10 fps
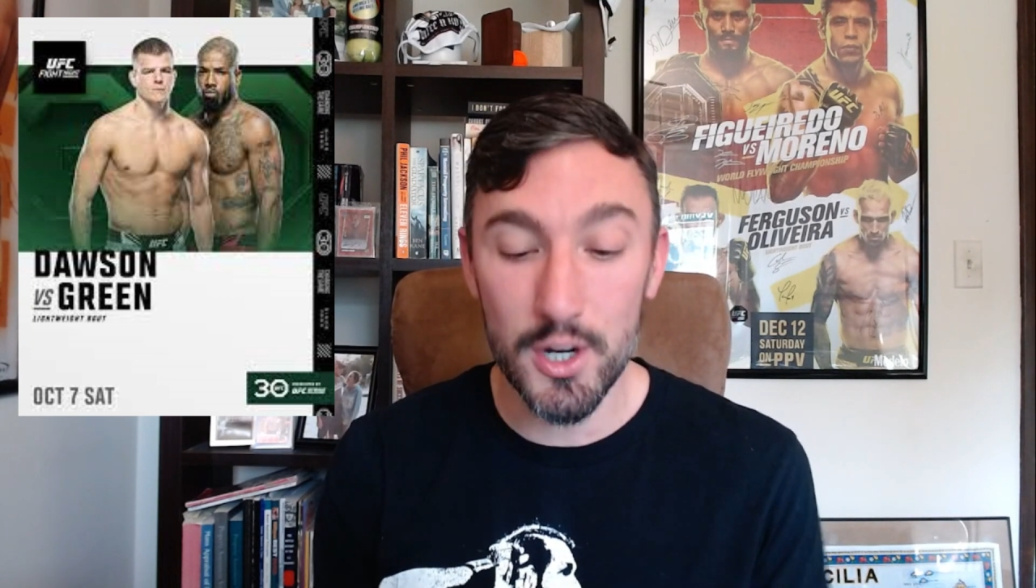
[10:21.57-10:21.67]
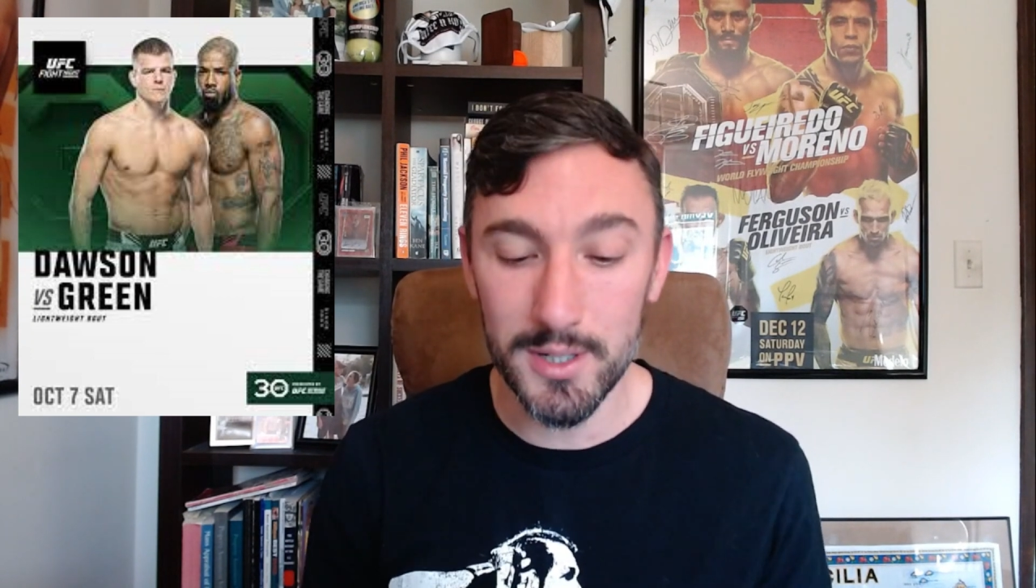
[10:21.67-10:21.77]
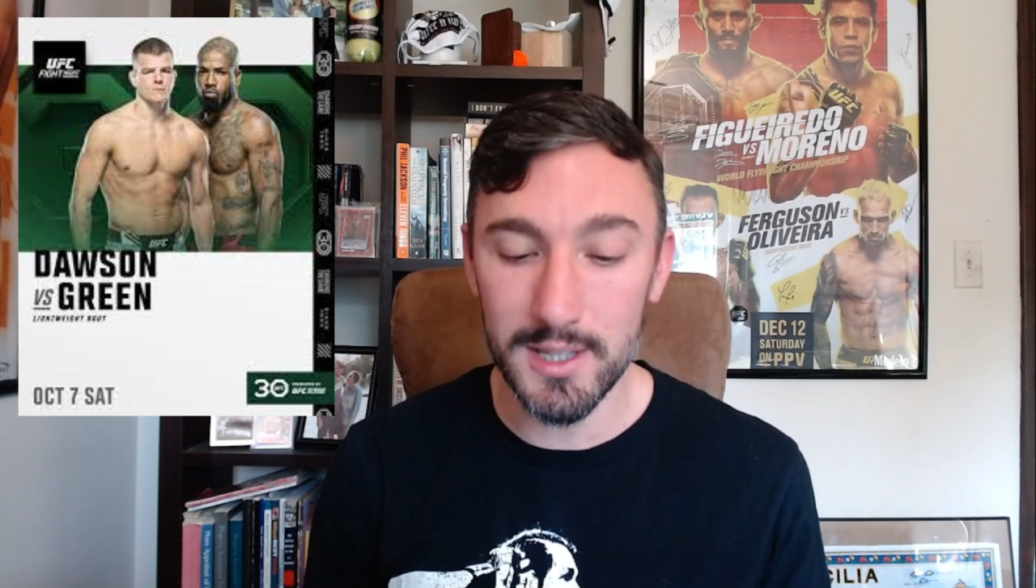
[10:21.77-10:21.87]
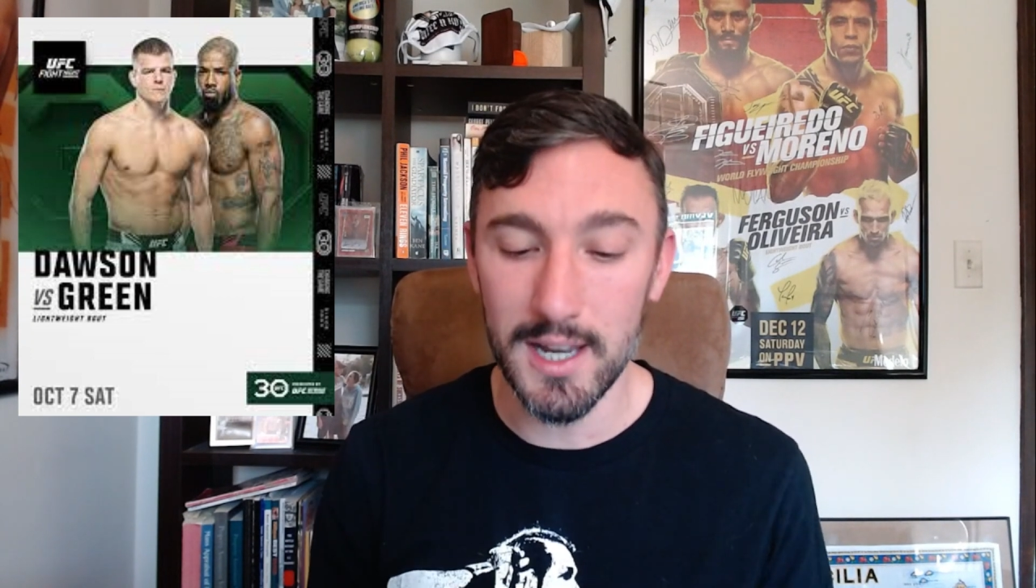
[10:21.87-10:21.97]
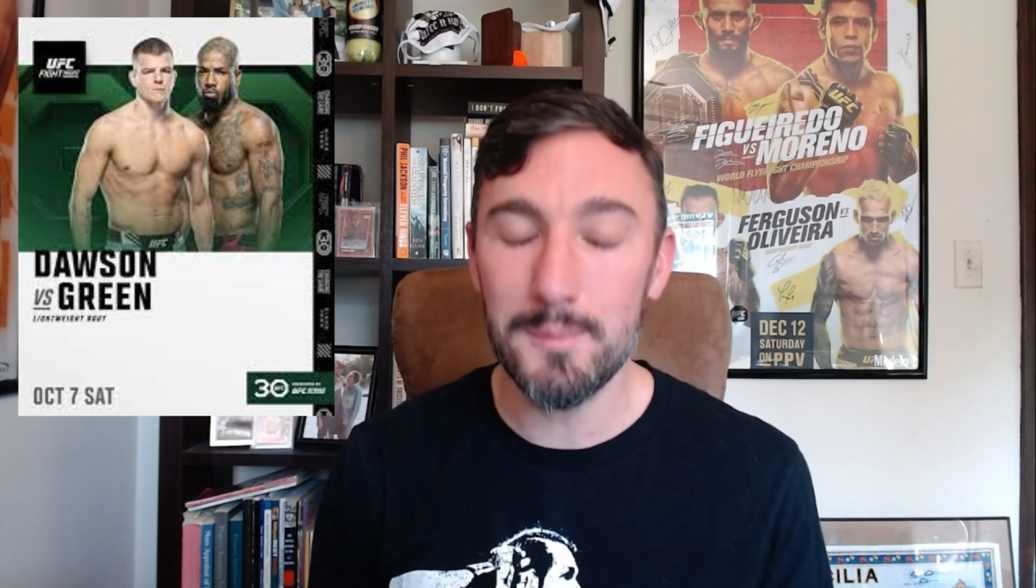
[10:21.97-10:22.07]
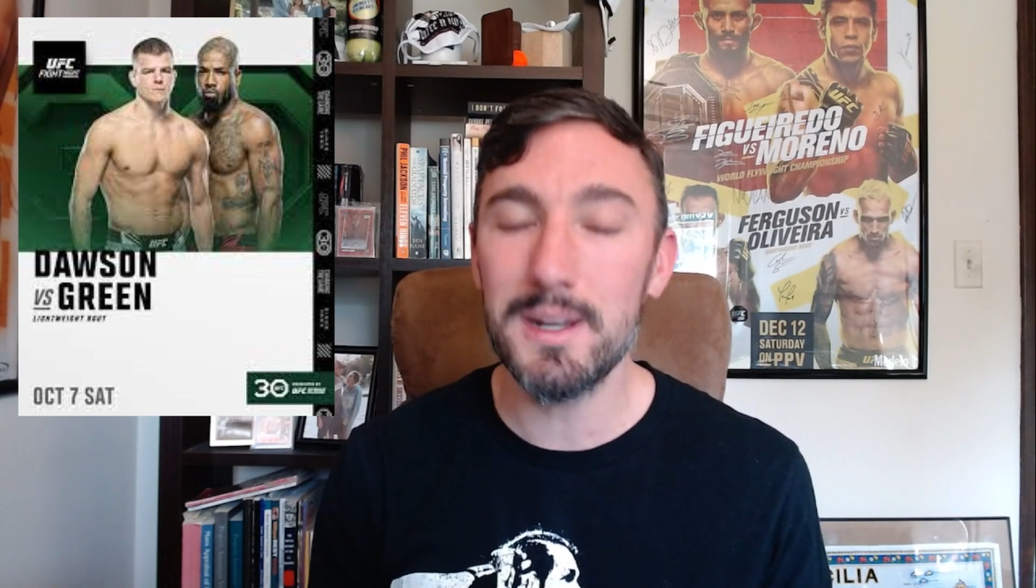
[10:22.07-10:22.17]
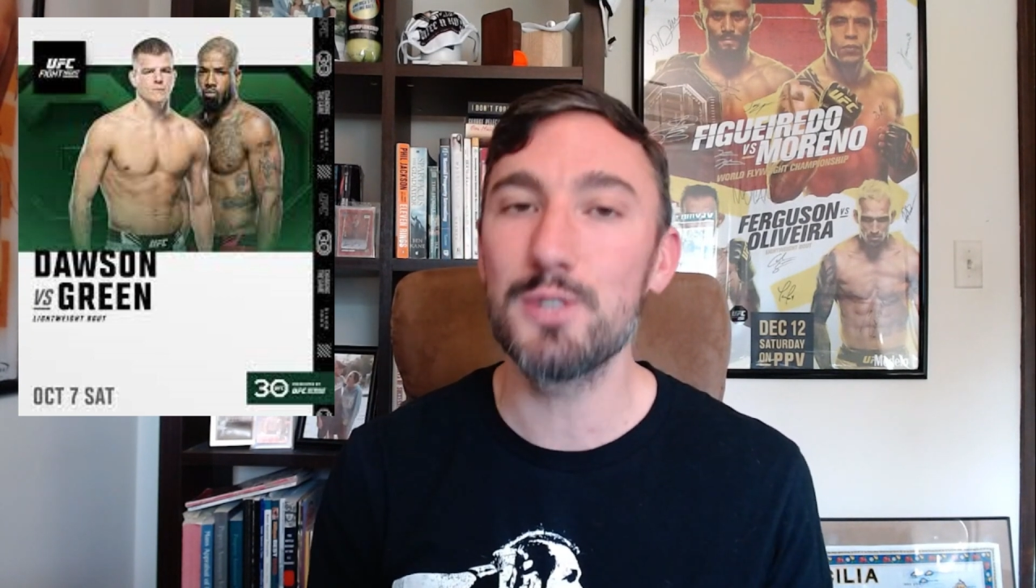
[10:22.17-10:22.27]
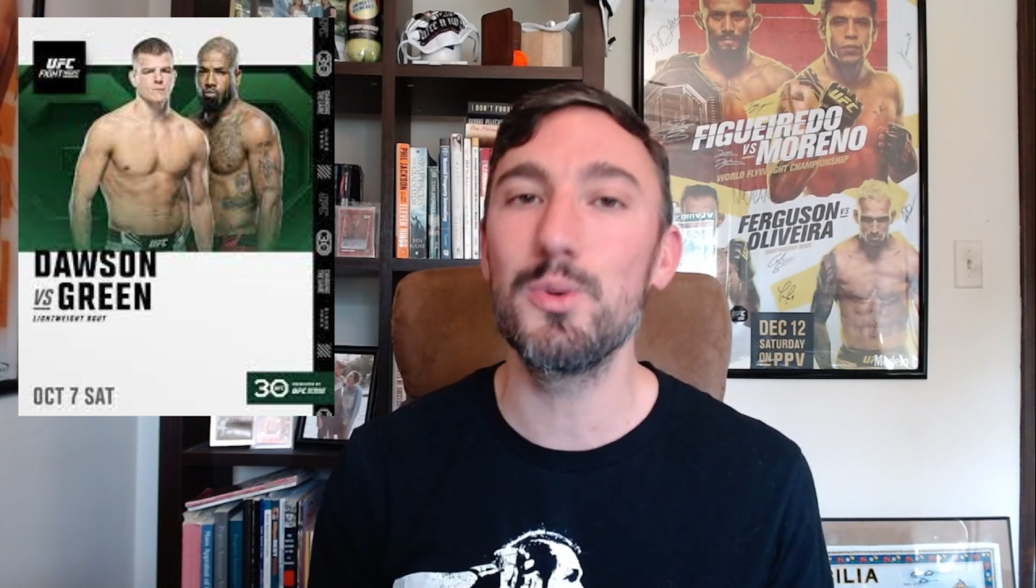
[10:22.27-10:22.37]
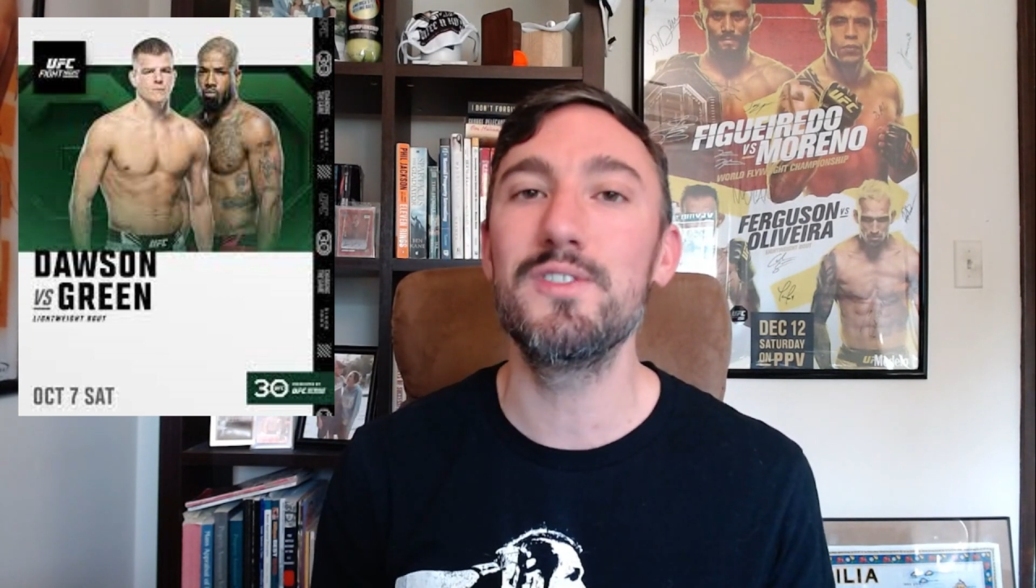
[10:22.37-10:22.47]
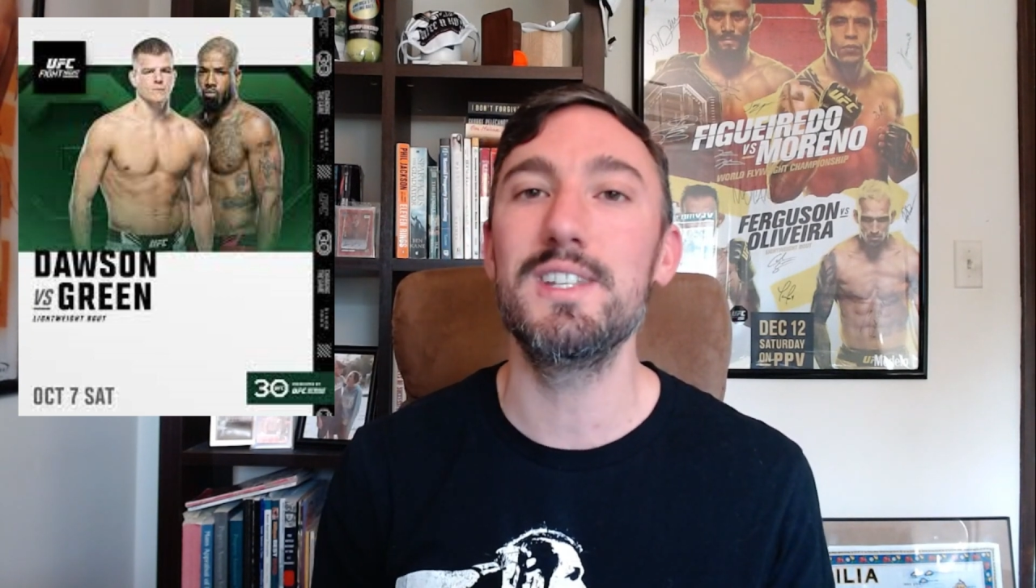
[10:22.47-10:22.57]
go in there
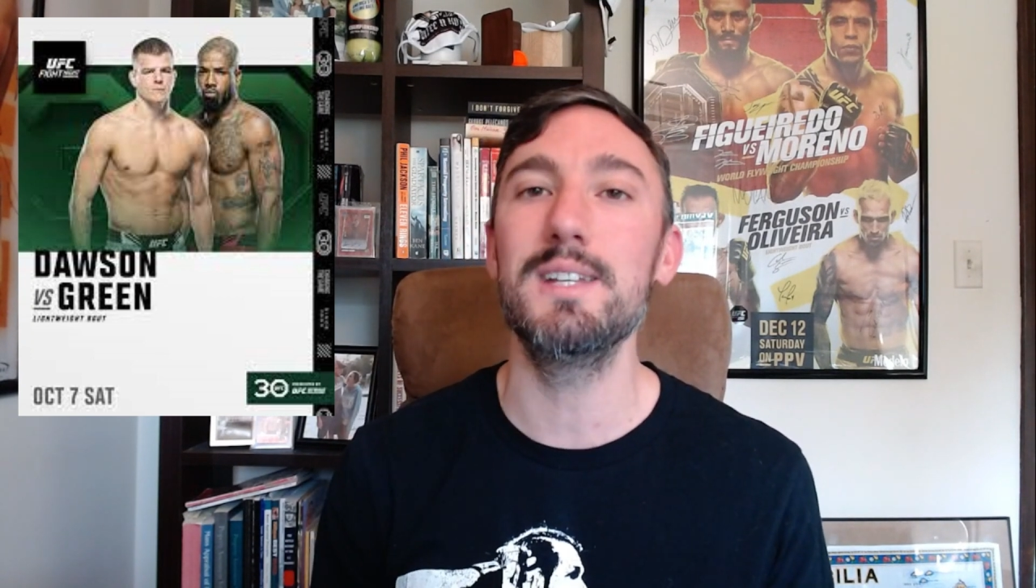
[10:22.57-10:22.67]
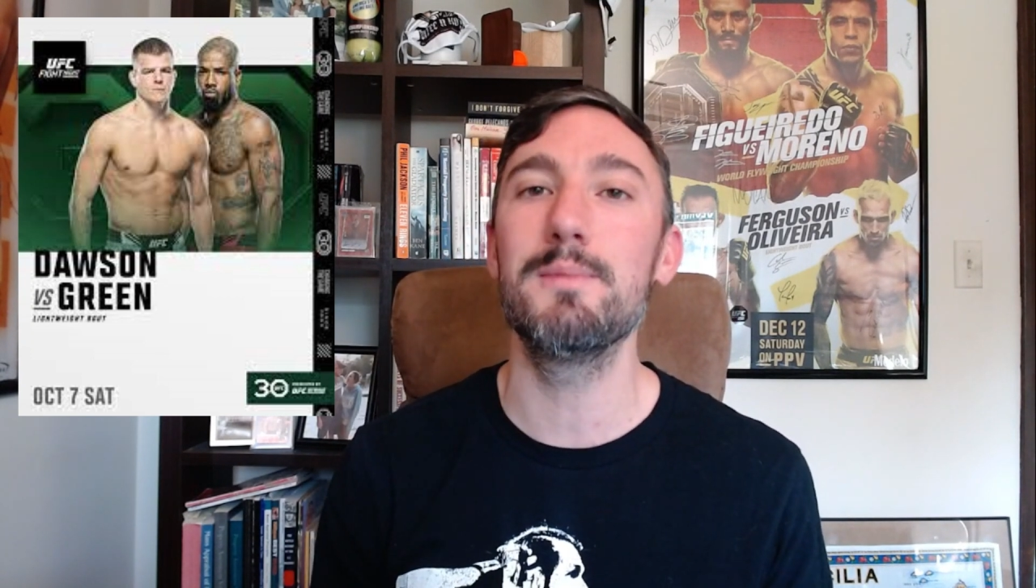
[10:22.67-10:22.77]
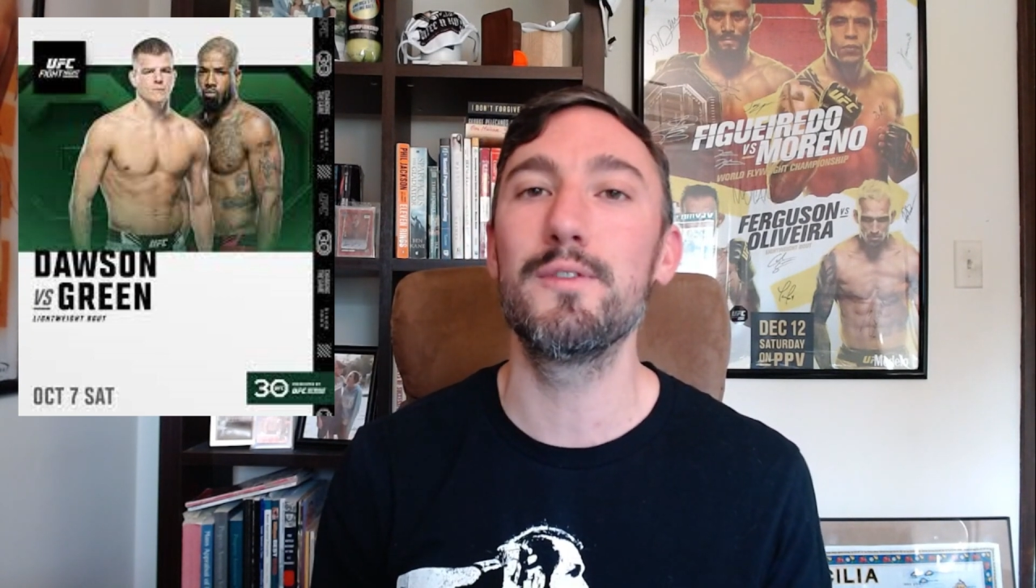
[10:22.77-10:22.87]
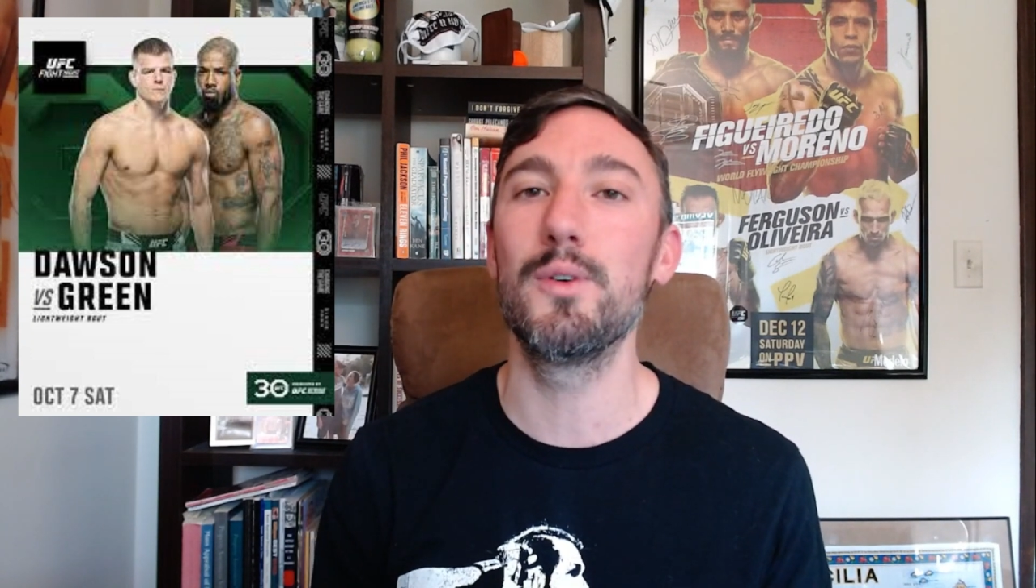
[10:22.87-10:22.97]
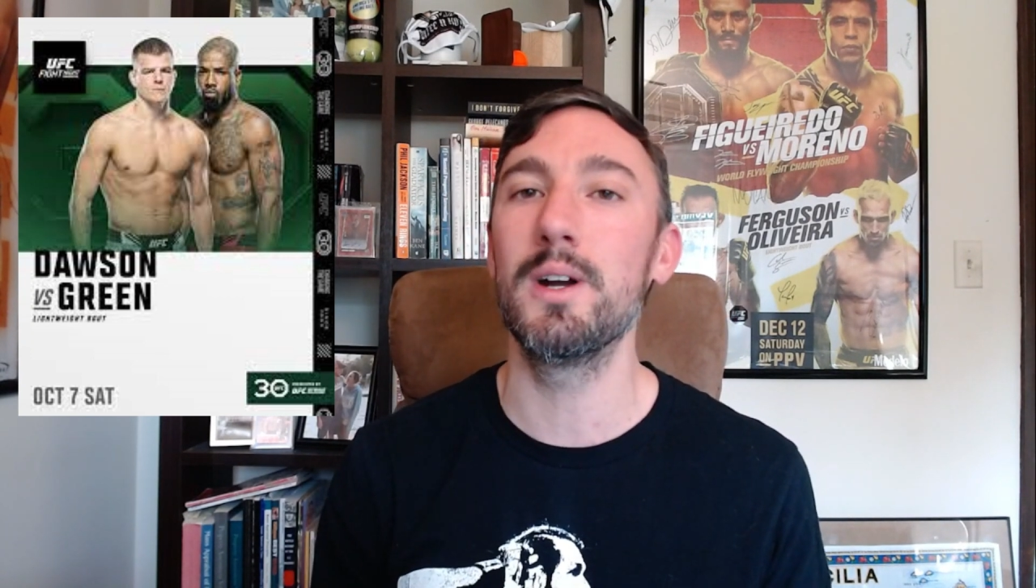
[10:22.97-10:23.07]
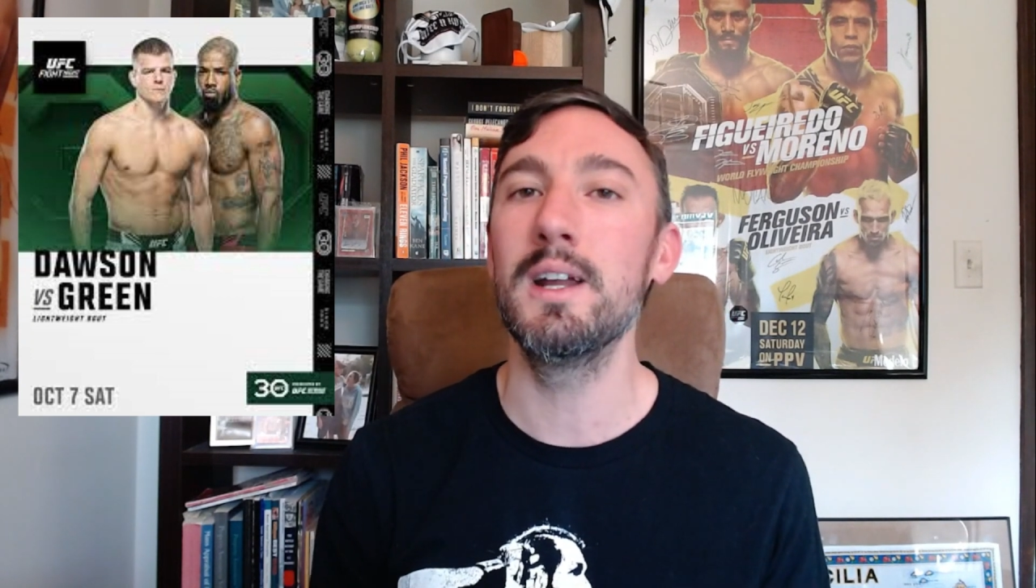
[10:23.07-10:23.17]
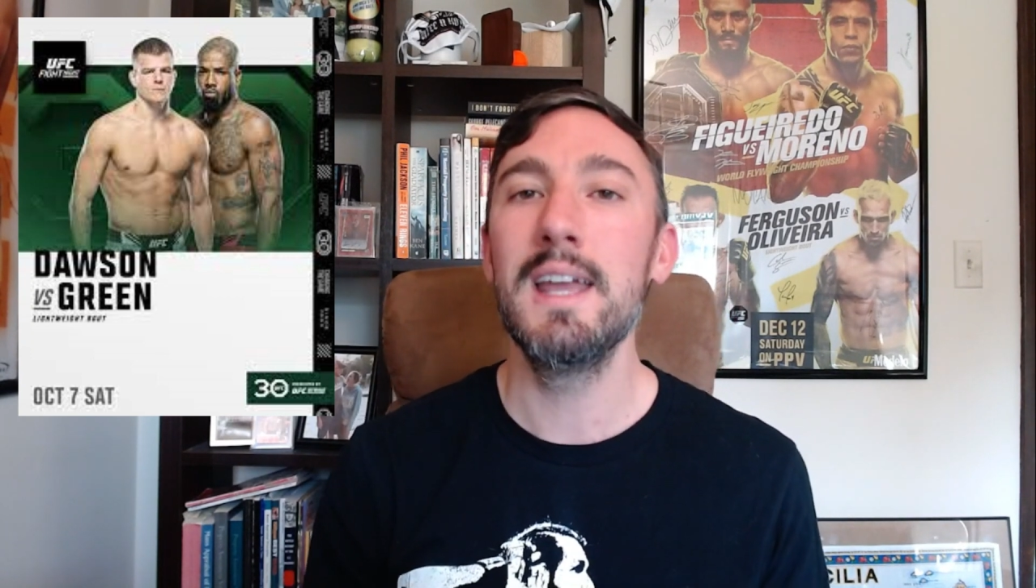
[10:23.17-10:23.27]
because we've seen before